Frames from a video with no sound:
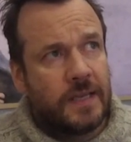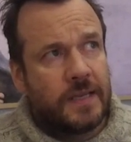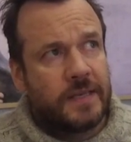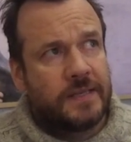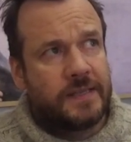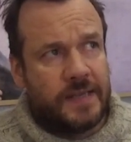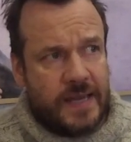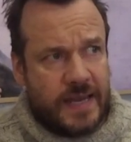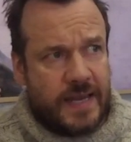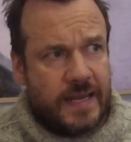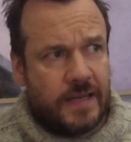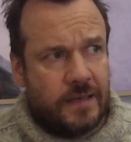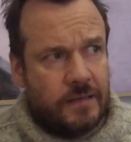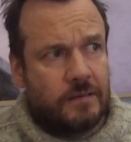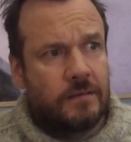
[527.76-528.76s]

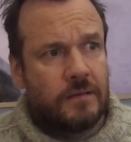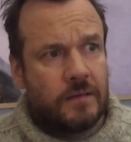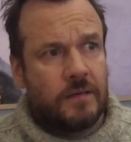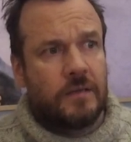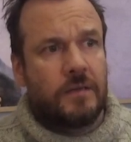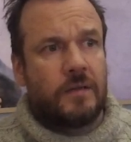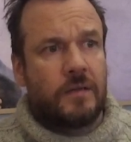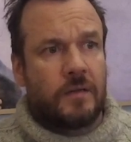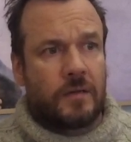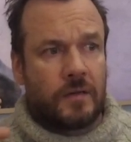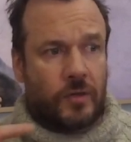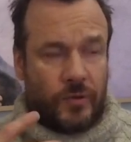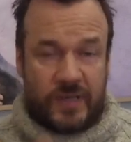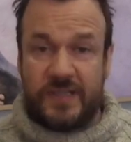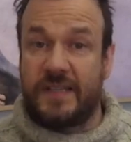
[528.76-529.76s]
seeing
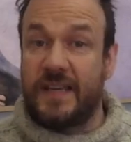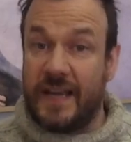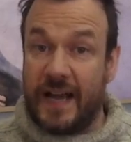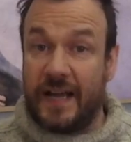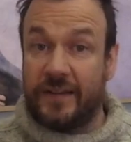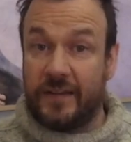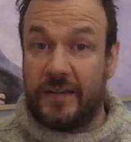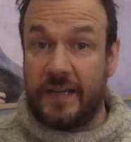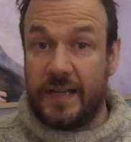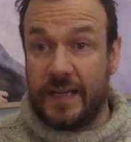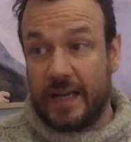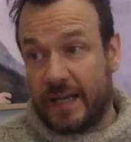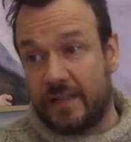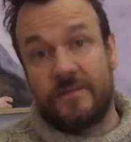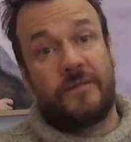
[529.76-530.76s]
Christianity
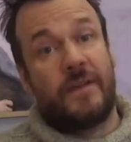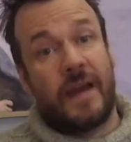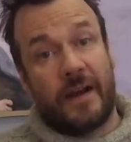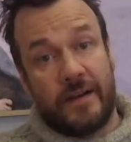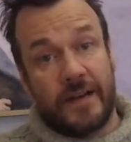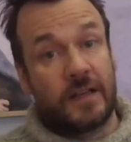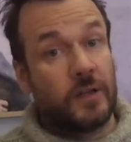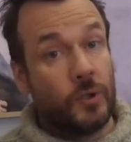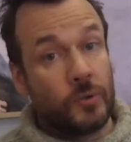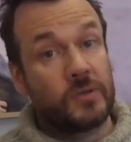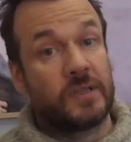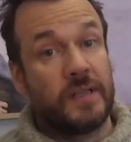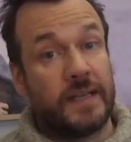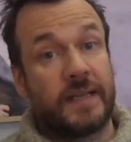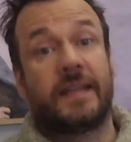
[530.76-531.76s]
as very
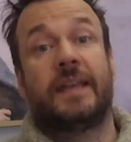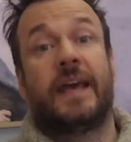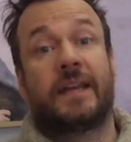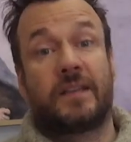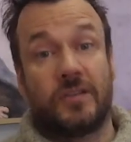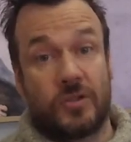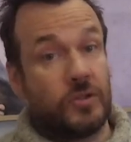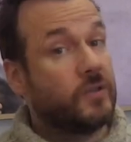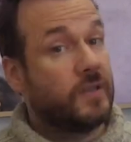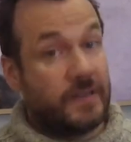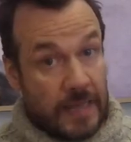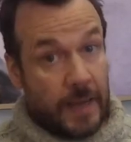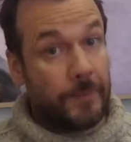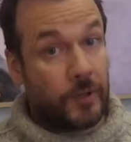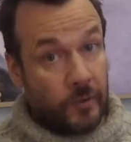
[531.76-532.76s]
closely connected to the
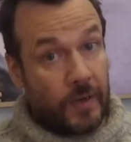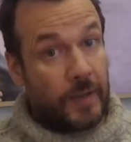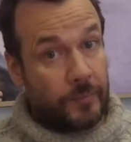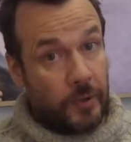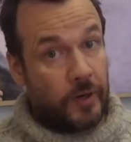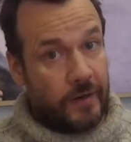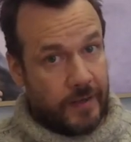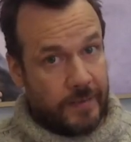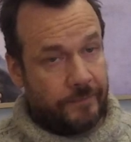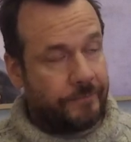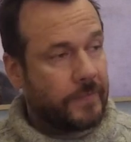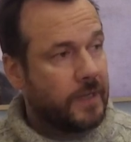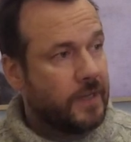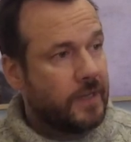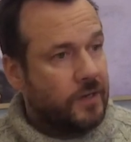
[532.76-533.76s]
Democrat Party.
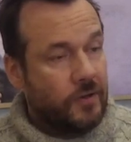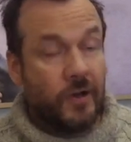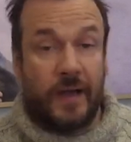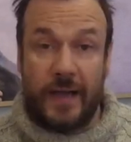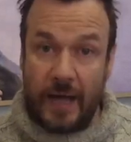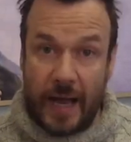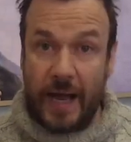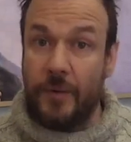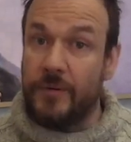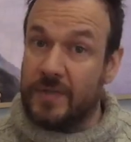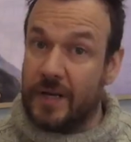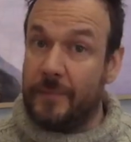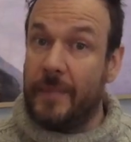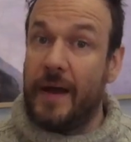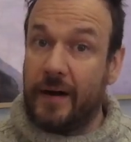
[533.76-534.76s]
Now, I was in
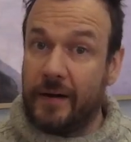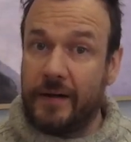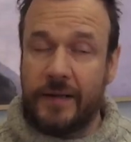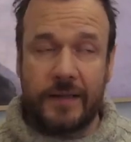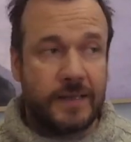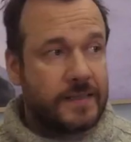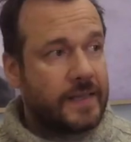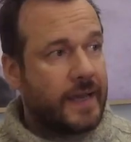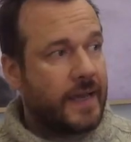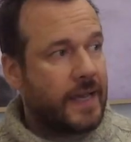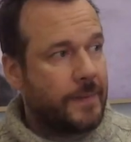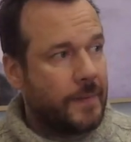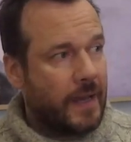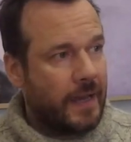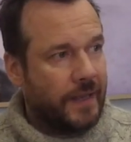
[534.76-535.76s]
America at the
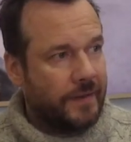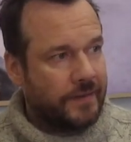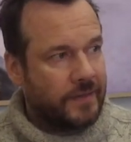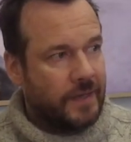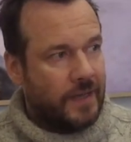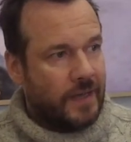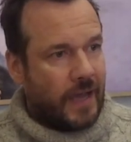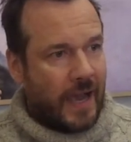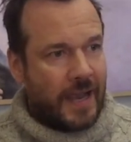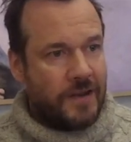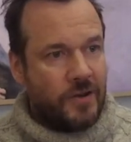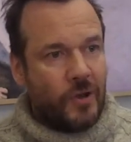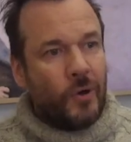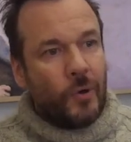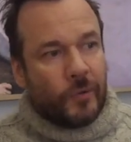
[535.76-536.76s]
time, and I
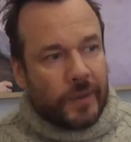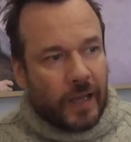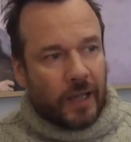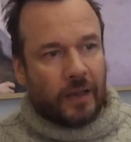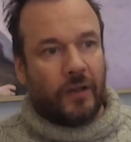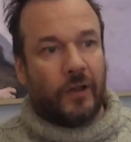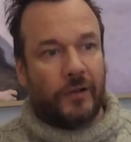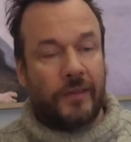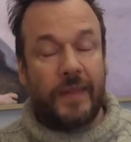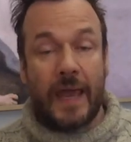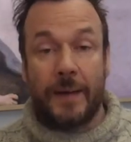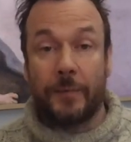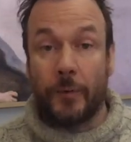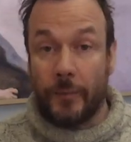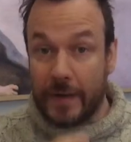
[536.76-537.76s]
know that a lot of
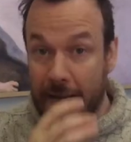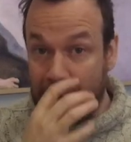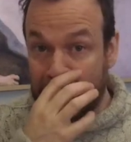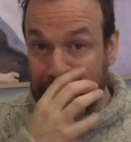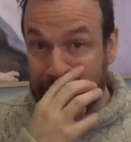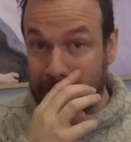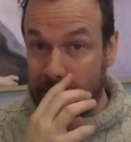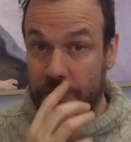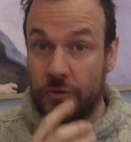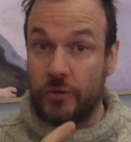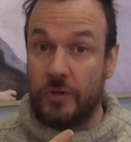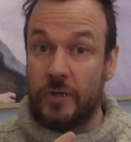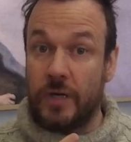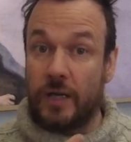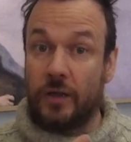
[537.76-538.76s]
them were reacting
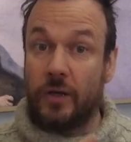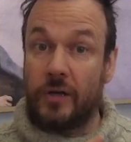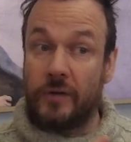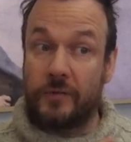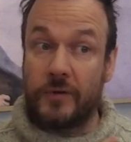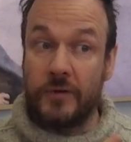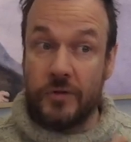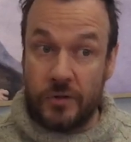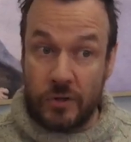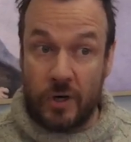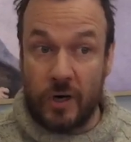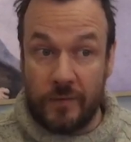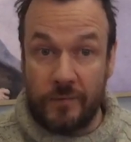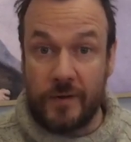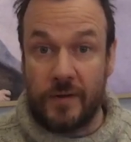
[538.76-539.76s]
to a lot of
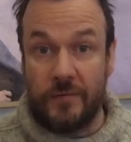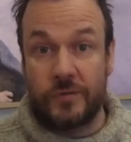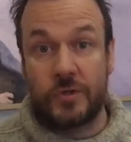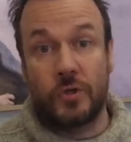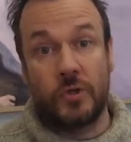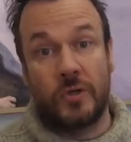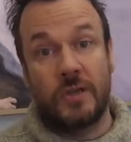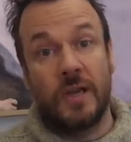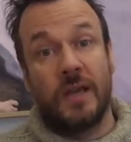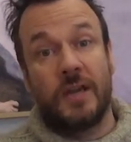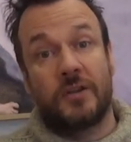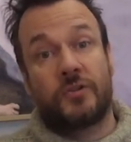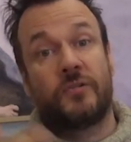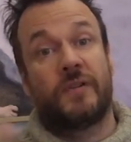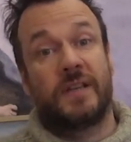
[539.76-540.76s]
conservatives who
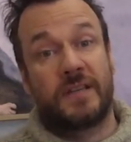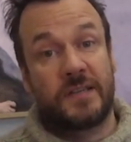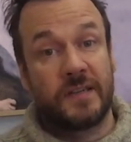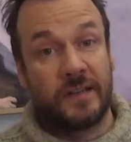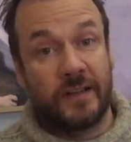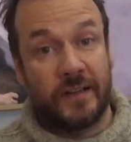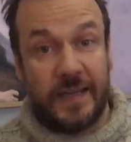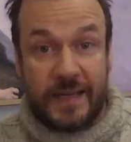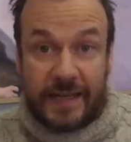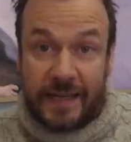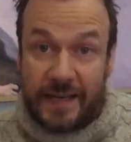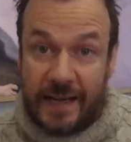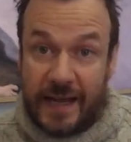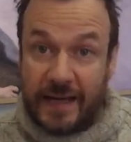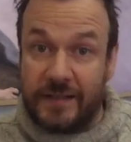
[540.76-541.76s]
traditionally
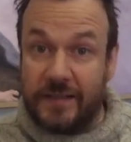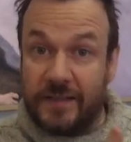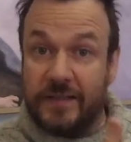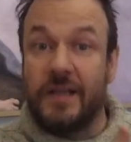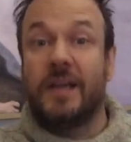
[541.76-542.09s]
connected